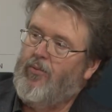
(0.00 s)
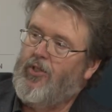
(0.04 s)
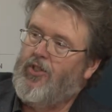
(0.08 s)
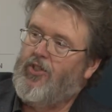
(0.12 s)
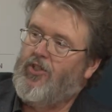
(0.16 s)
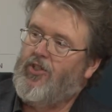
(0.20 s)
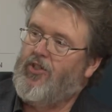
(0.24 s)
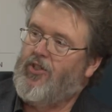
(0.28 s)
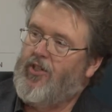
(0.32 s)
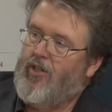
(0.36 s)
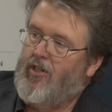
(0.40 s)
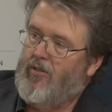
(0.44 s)

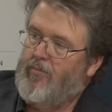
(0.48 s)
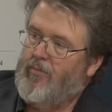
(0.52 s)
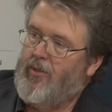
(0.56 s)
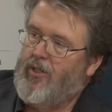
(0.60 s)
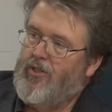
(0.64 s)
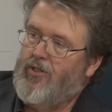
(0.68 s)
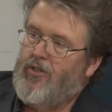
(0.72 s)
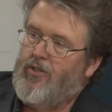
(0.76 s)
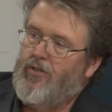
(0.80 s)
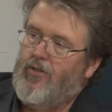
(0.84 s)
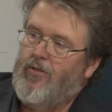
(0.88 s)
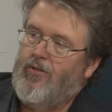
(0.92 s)
which is
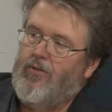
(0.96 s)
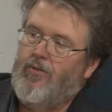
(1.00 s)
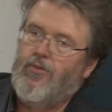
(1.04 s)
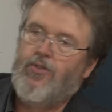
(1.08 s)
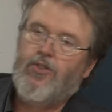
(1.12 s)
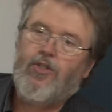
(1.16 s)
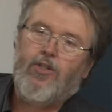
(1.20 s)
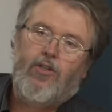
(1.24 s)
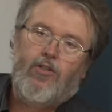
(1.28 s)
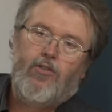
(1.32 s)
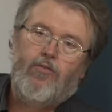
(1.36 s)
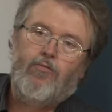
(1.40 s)
helping
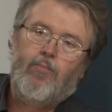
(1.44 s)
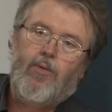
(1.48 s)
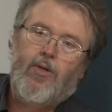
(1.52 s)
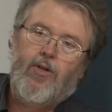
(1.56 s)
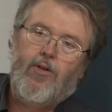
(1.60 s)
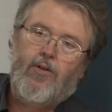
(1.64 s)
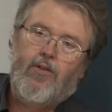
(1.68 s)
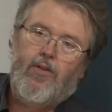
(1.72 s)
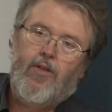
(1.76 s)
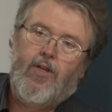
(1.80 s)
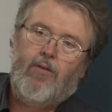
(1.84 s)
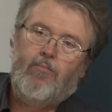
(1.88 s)
to solve
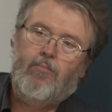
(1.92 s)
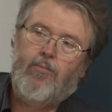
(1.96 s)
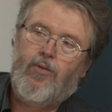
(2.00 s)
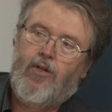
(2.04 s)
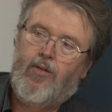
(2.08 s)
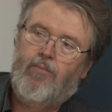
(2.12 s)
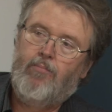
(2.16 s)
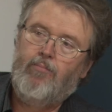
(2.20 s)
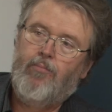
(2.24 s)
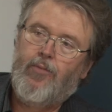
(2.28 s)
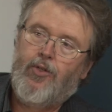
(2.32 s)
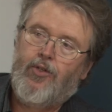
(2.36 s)
part of that
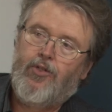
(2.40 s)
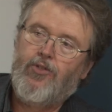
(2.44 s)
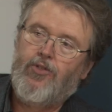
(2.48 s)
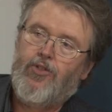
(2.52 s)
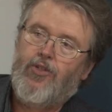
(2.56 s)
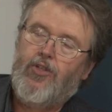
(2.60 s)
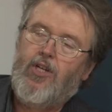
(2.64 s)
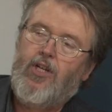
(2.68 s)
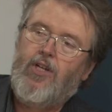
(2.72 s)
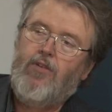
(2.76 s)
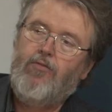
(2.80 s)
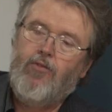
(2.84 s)
problem, but
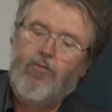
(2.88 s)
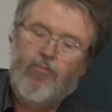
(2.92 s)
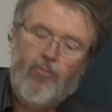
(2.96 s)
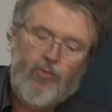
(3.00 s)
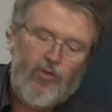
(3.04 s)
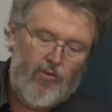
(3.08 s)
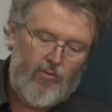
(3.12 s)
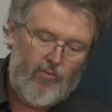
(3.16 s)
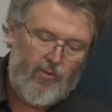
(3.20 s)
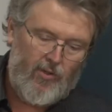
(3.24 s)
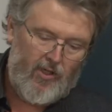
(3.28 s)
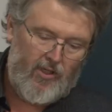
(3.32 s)
there's a need for
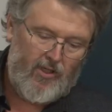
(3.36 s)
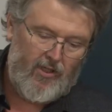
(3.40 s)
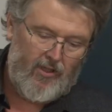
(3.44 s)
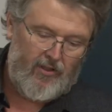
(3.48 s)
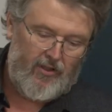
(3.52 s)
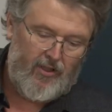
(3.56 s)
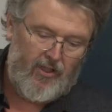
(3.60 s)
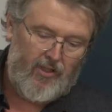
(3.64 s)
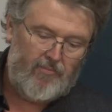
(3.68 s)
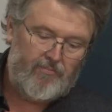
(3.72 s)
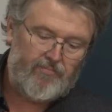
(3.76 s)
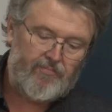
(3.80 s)
more work
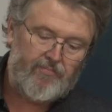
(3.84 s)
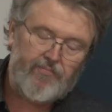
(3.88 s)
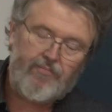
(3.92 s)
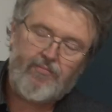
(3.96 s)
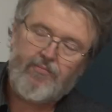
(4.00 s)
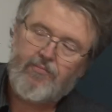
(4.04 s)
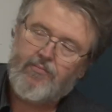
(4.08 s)
on that.